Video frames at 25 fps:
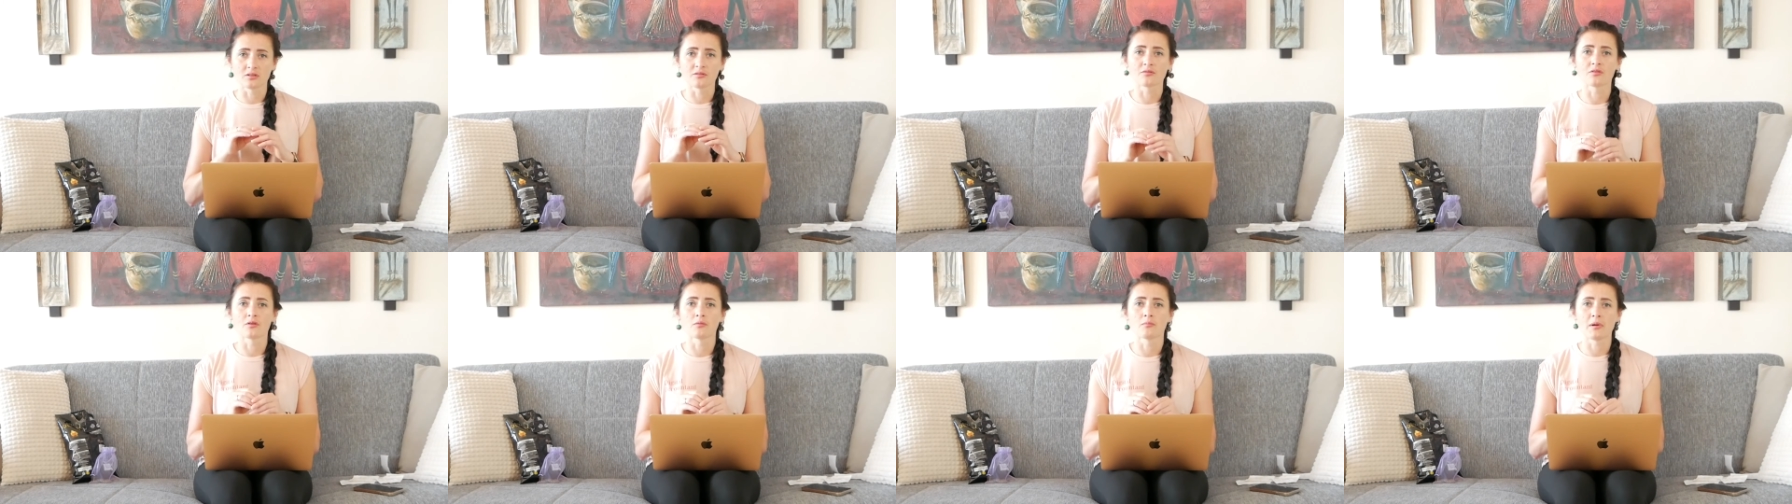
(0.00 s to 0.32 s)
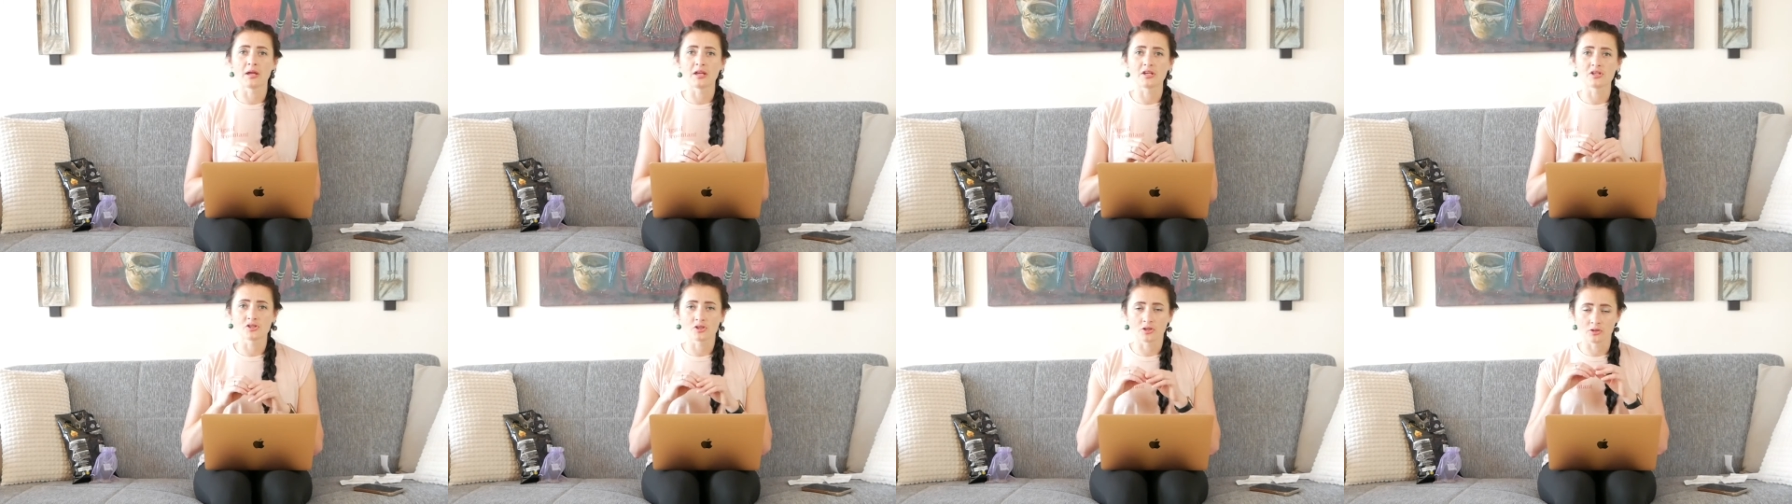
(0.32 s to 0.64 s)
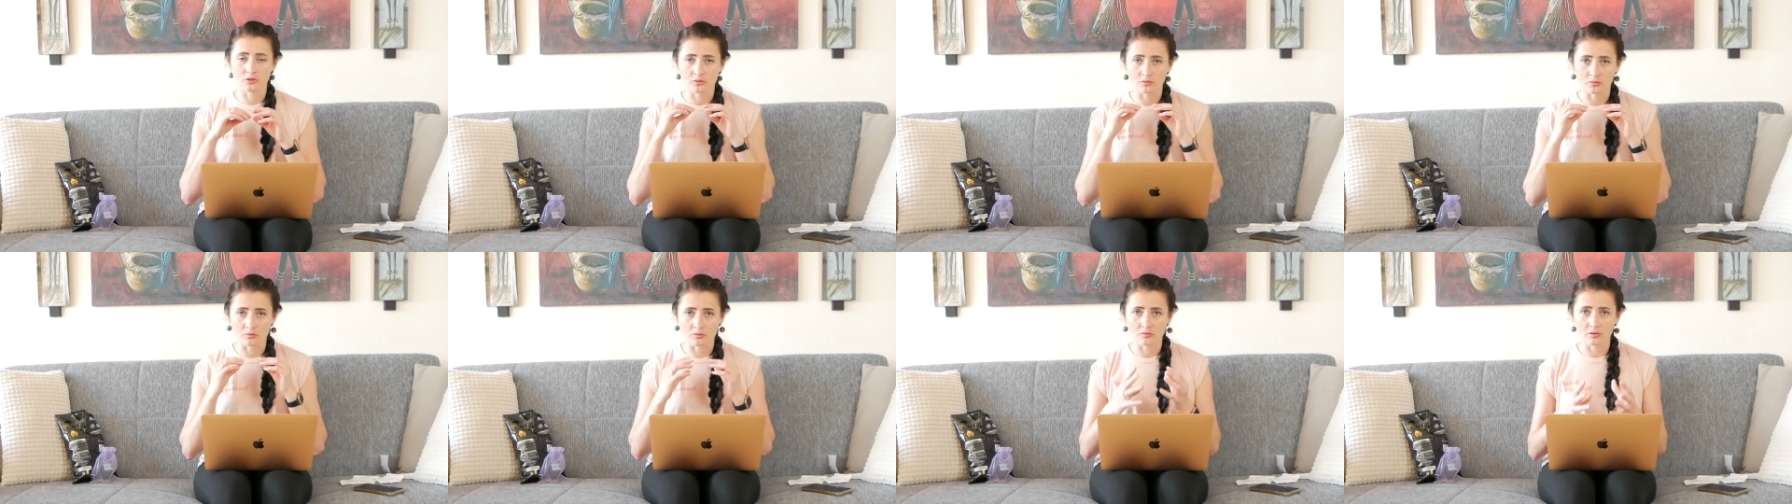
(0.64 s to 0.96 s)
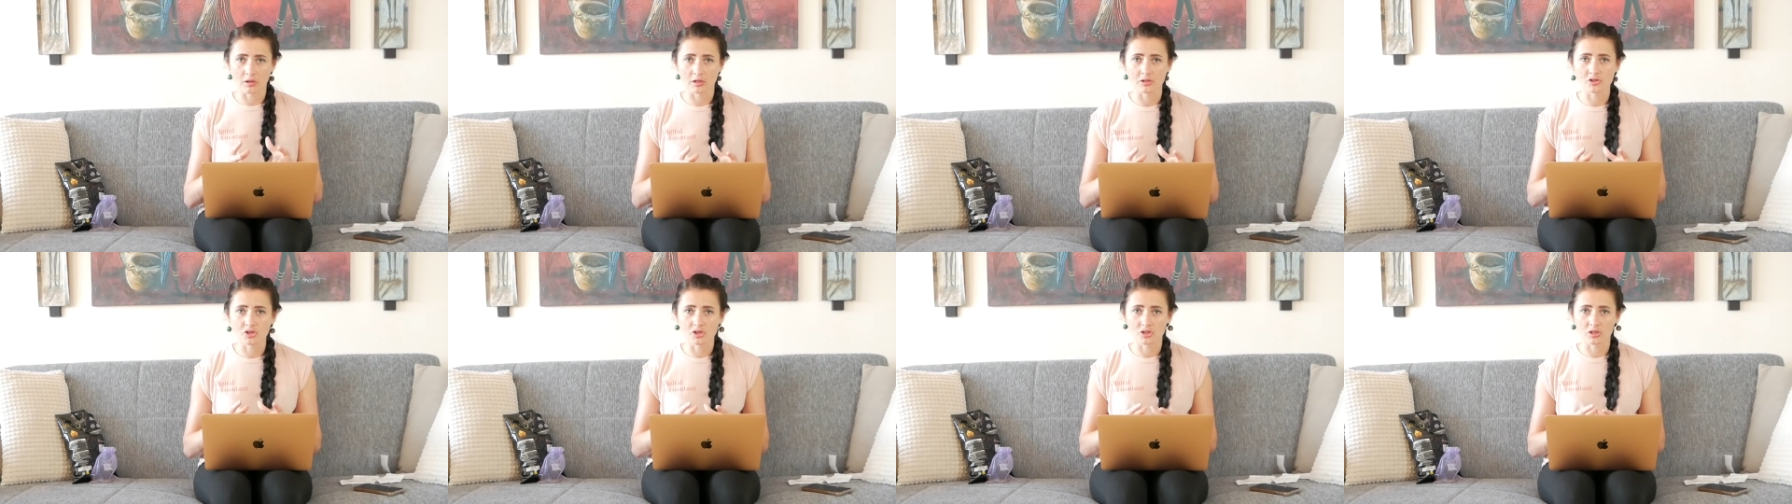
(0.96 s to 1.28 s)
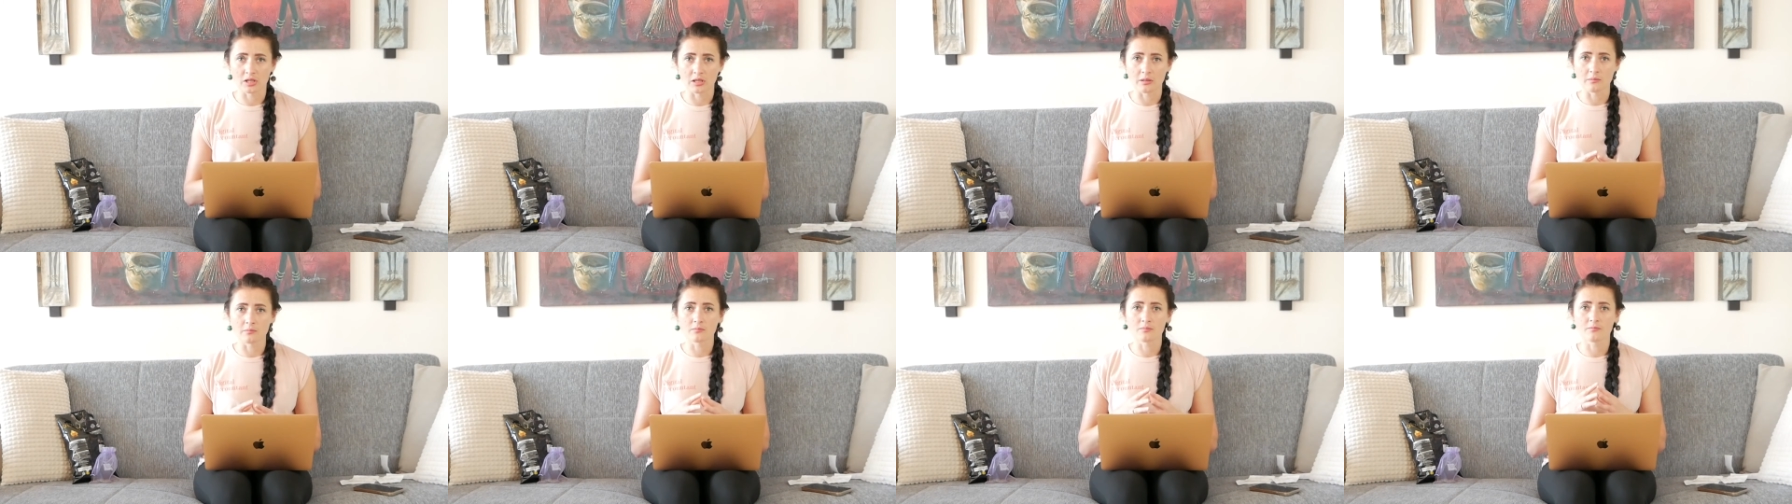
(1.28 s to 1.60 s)
information to Crunch
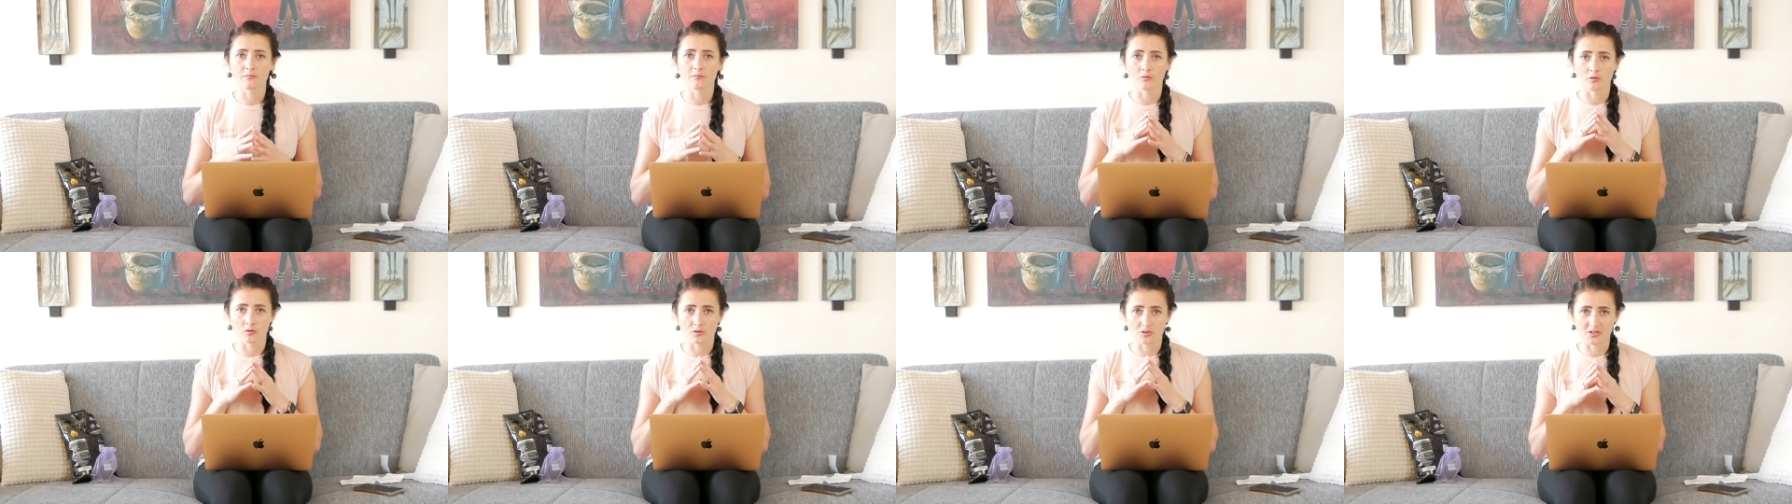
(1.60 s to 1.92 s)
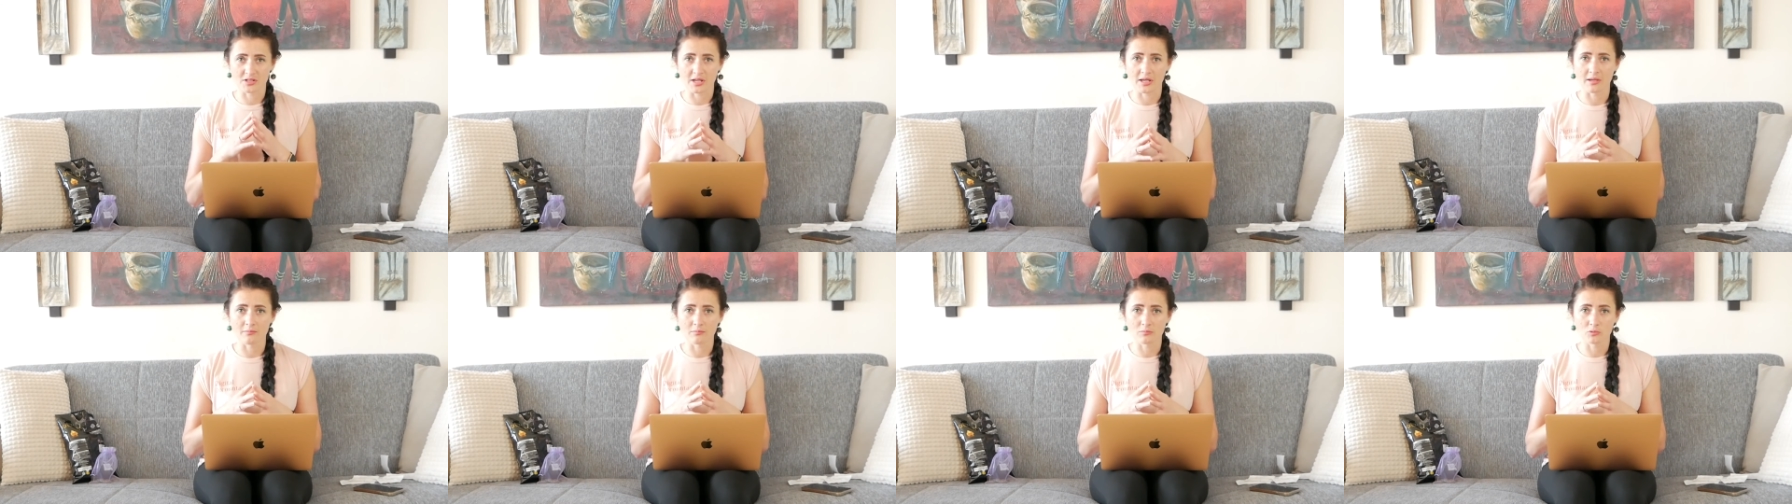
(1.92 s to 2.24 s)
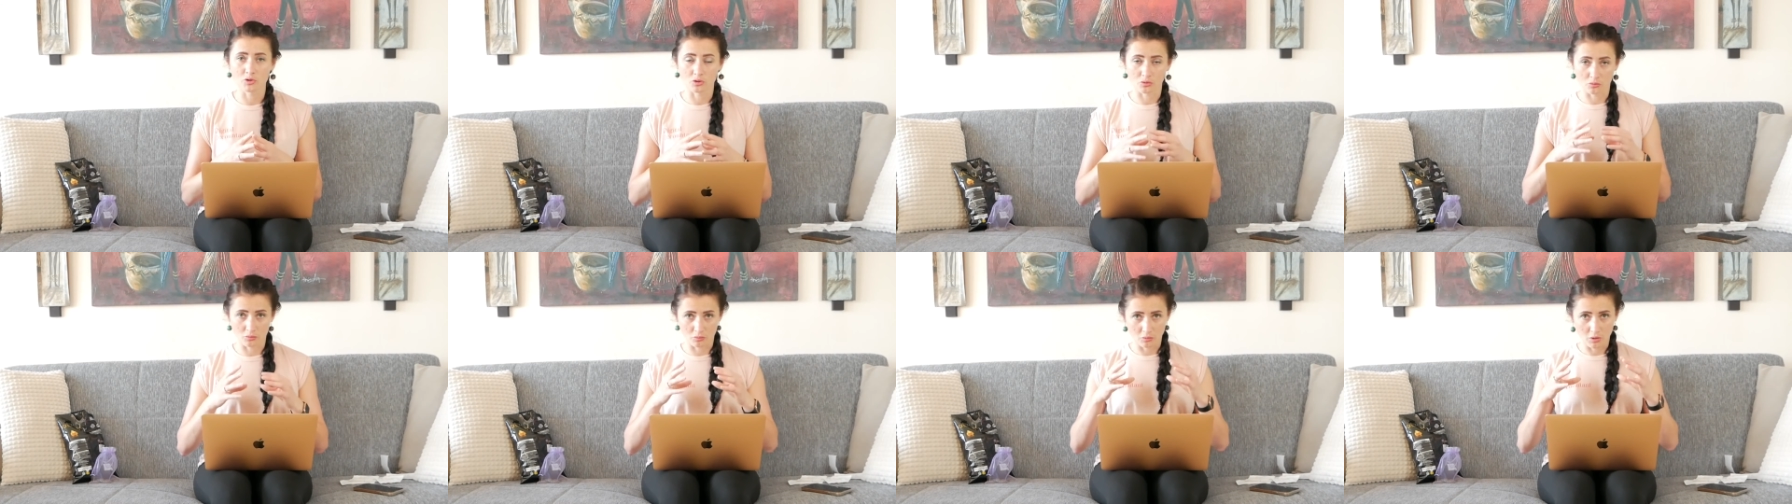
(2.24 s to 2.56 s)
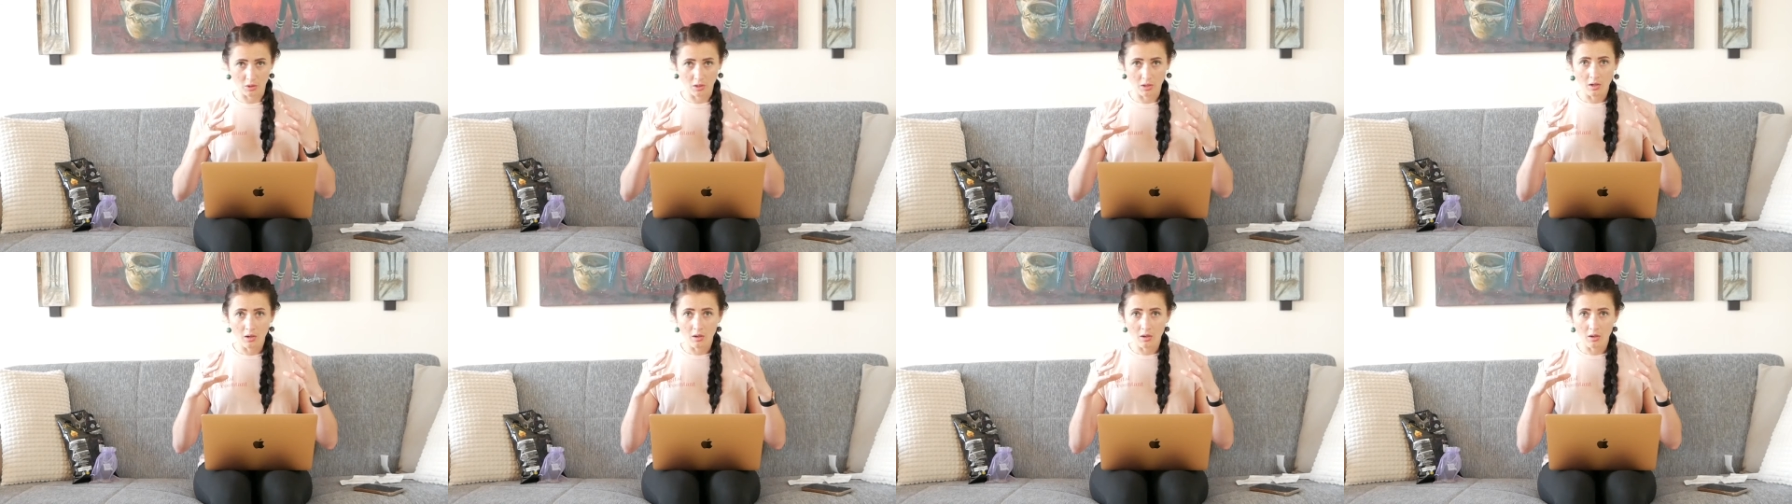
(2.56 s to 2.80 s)
team for them to